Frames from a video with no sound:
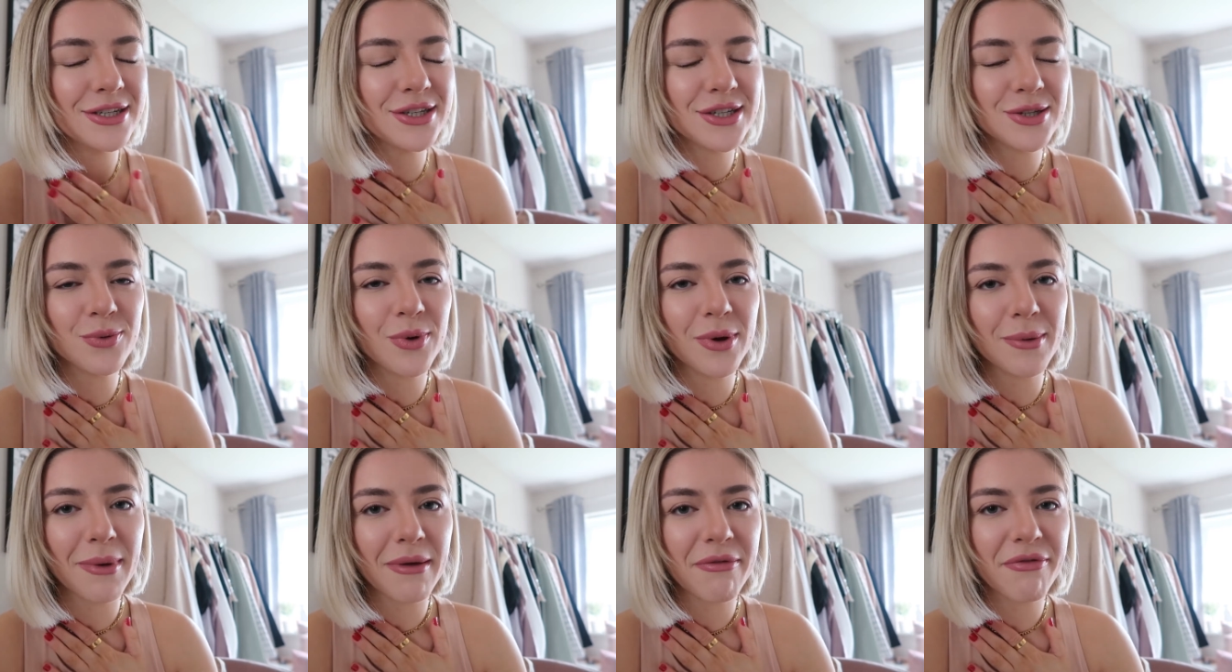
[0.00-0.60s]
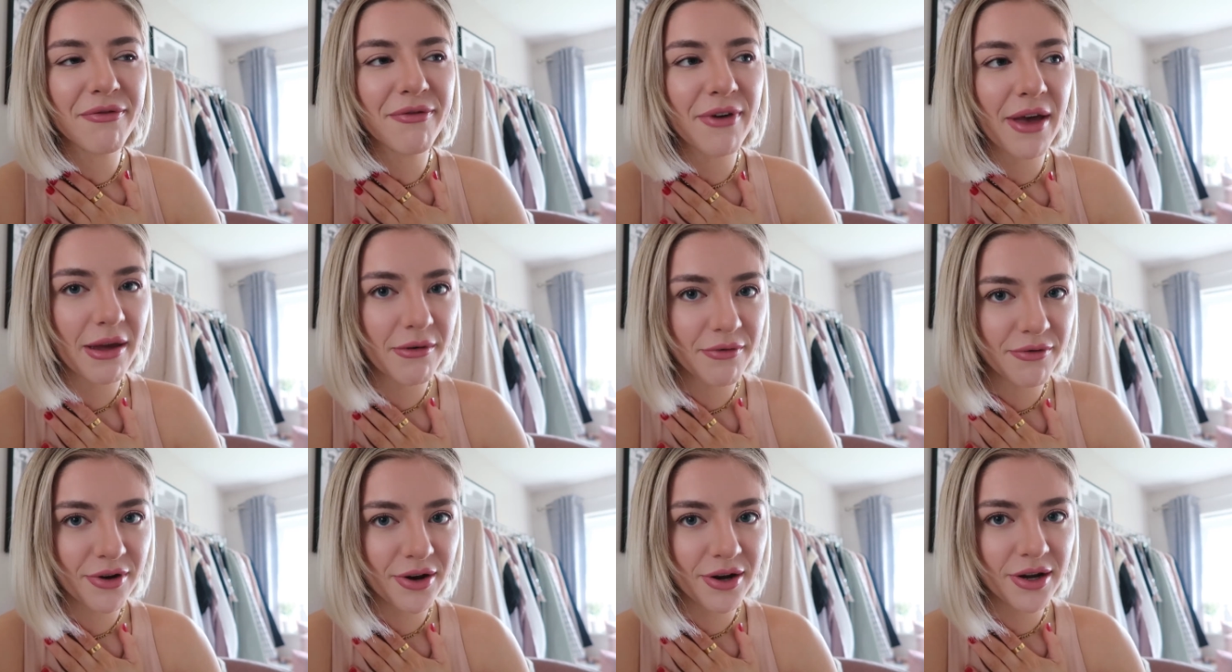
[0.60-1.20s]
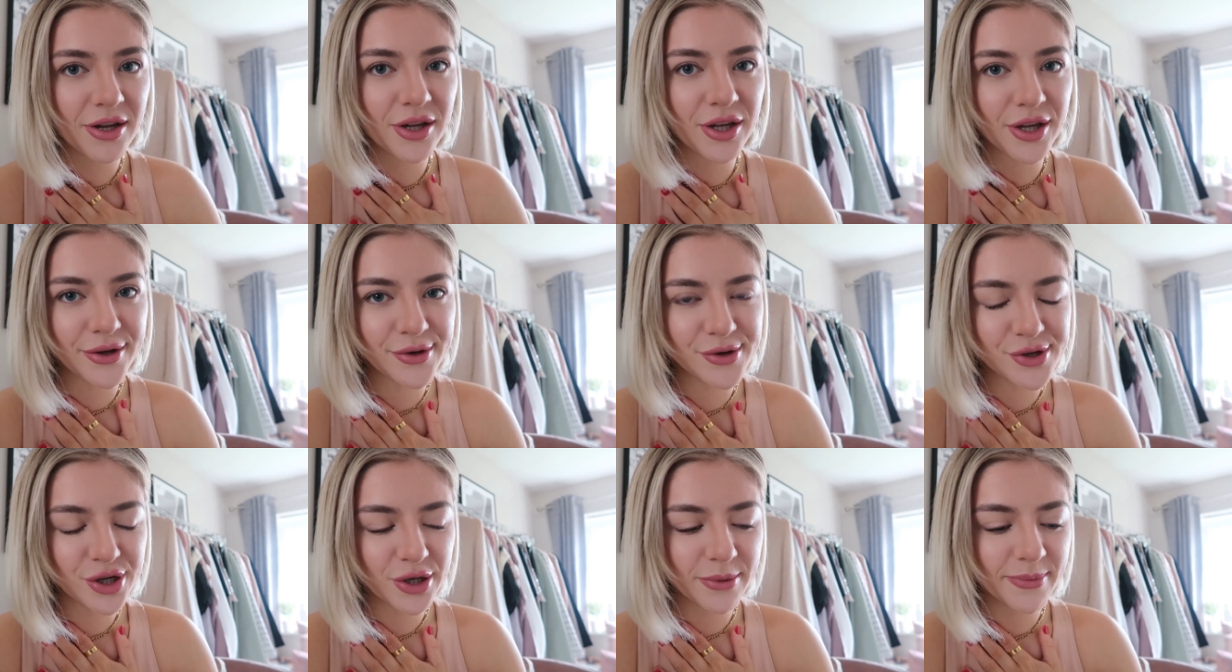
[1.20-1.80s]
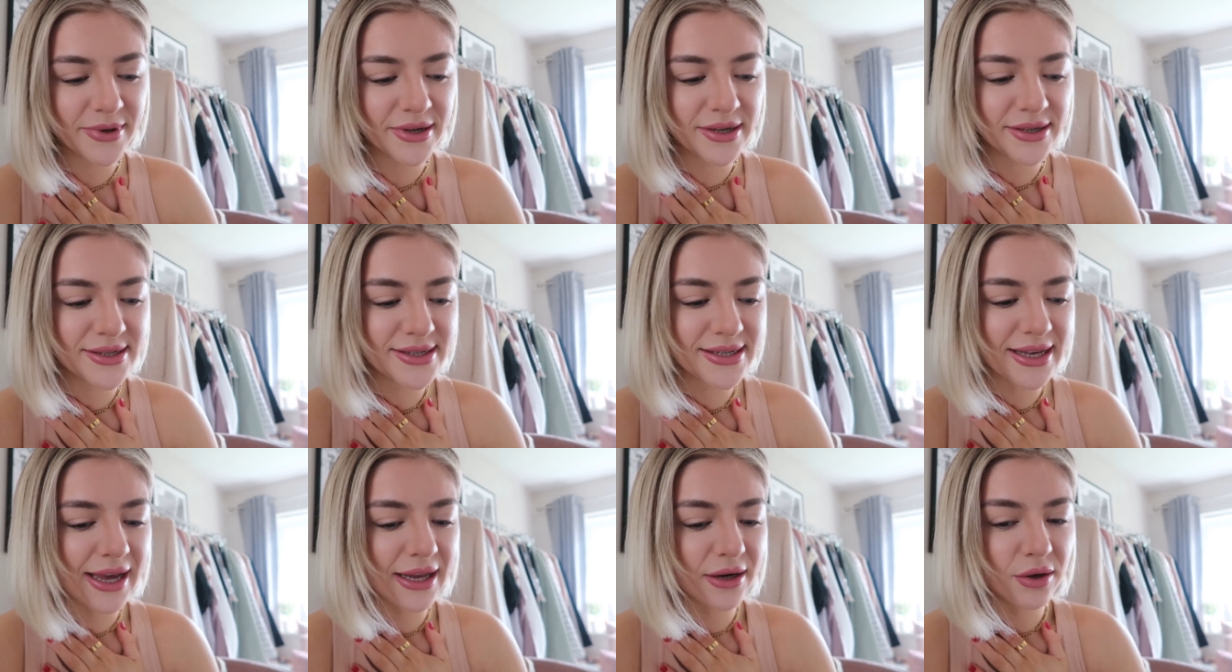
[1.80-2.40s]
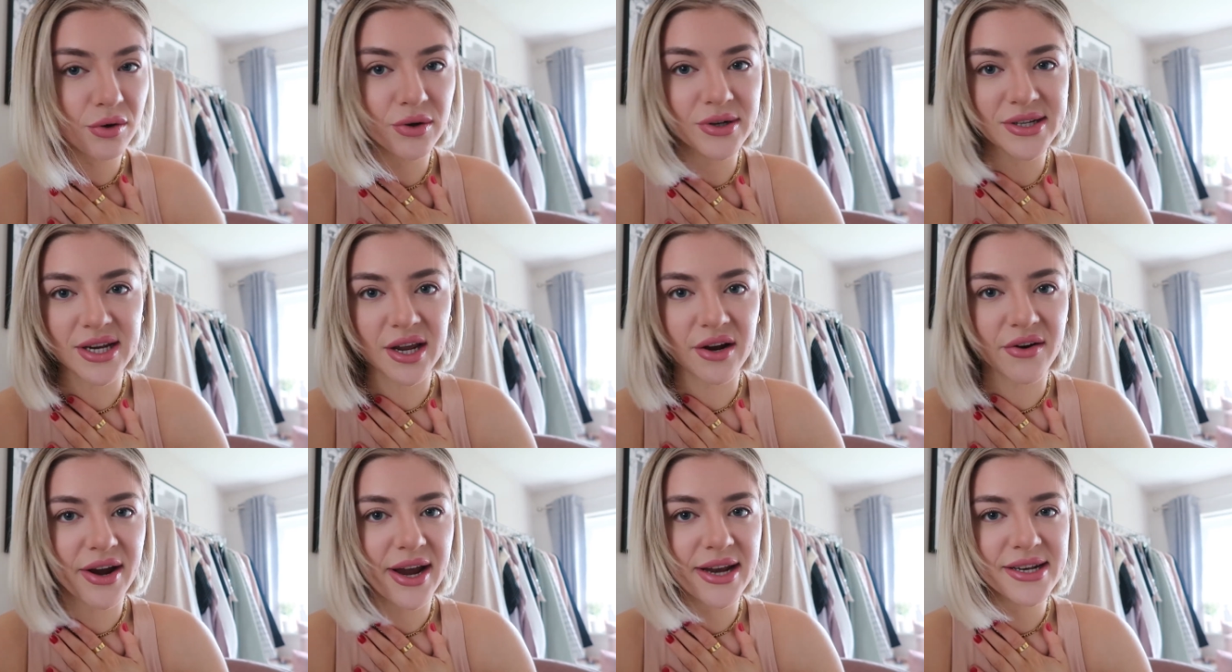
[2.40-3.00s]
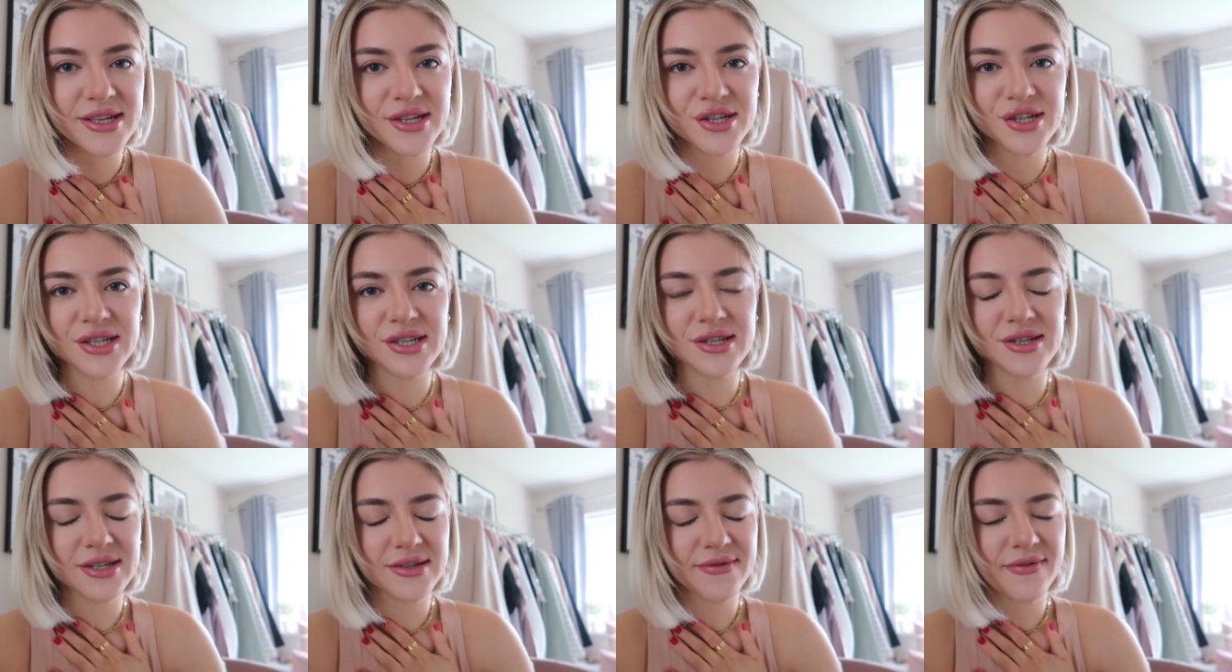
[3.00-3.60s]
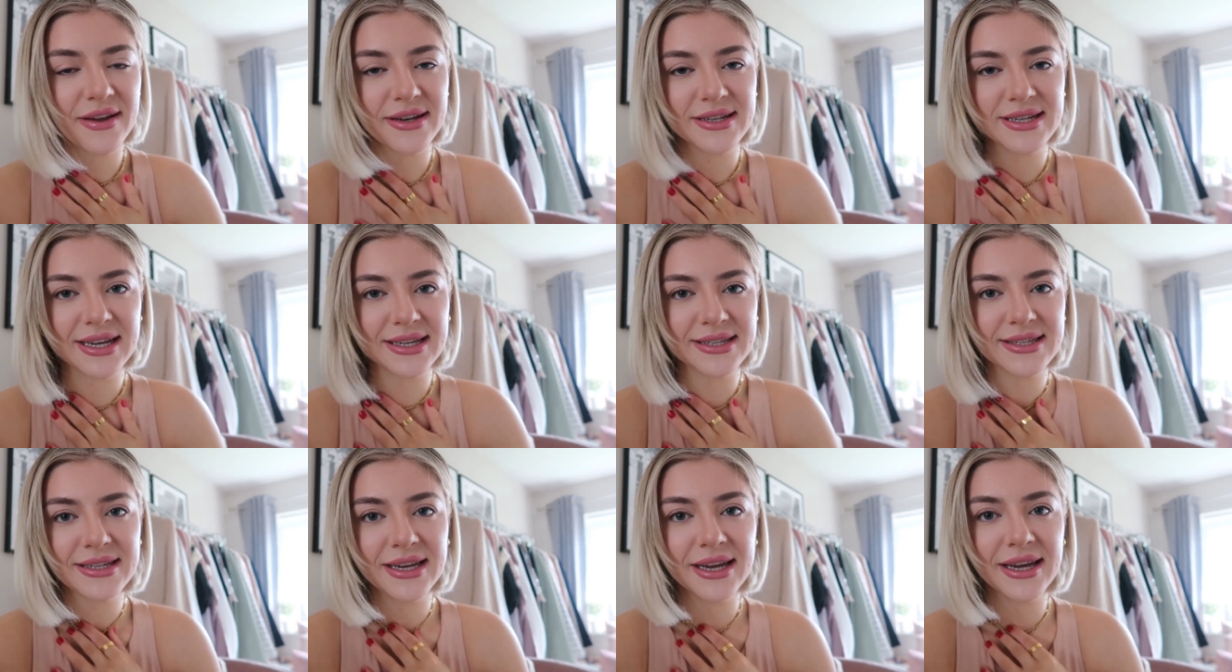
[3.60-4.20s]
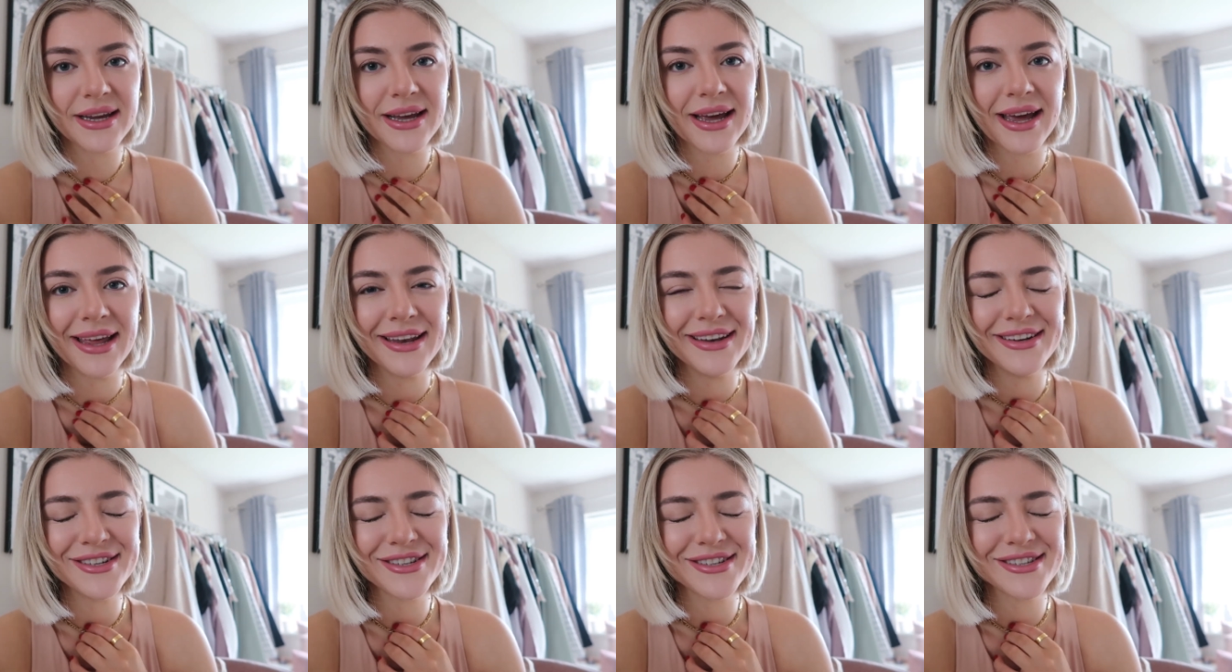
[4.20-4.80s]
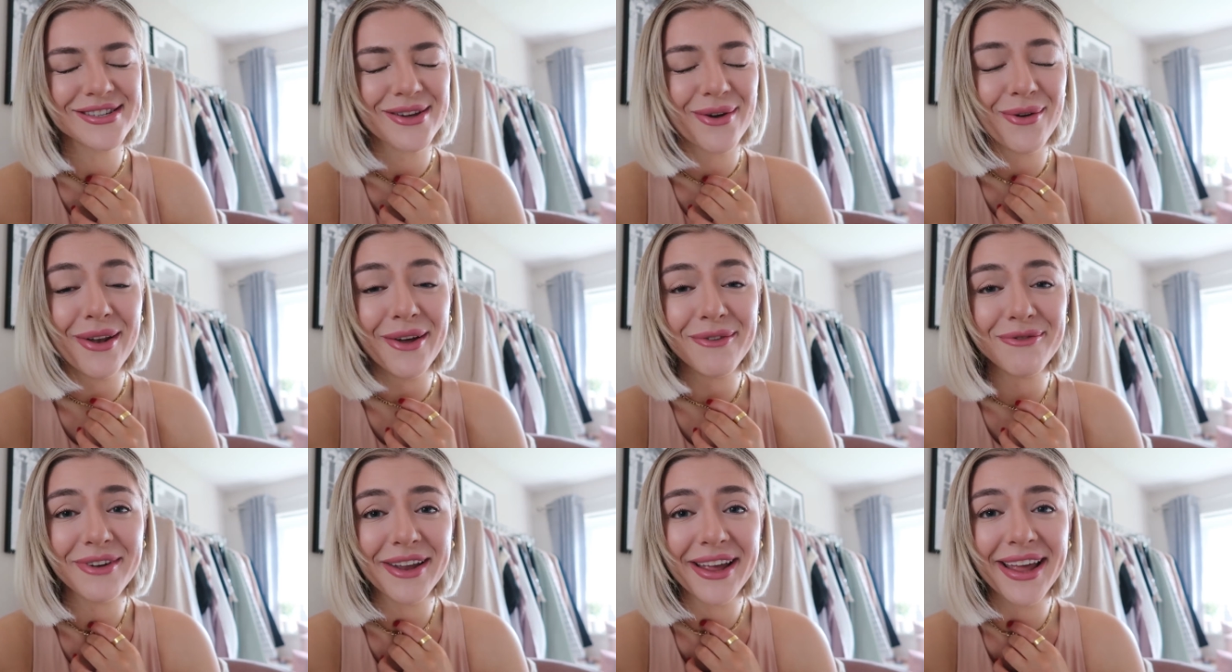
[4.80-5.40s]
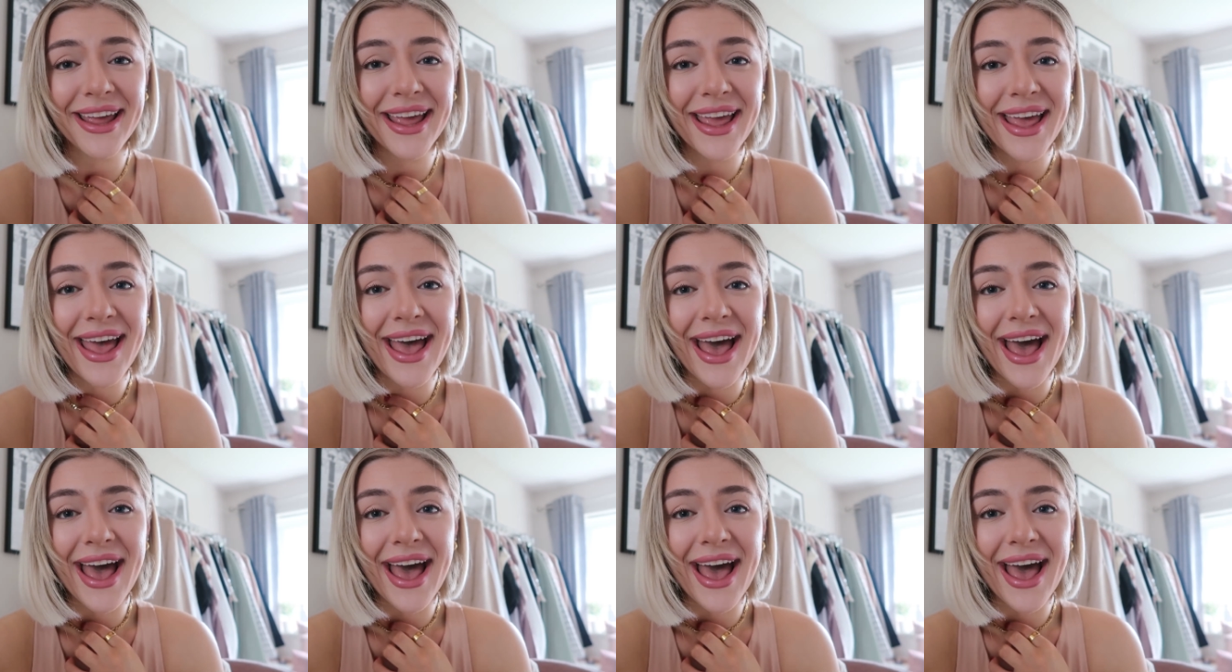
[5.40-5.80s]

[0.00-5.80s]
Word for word: She's one of my favourite YouTubers and content creators. She's just fantastic and just so lovely.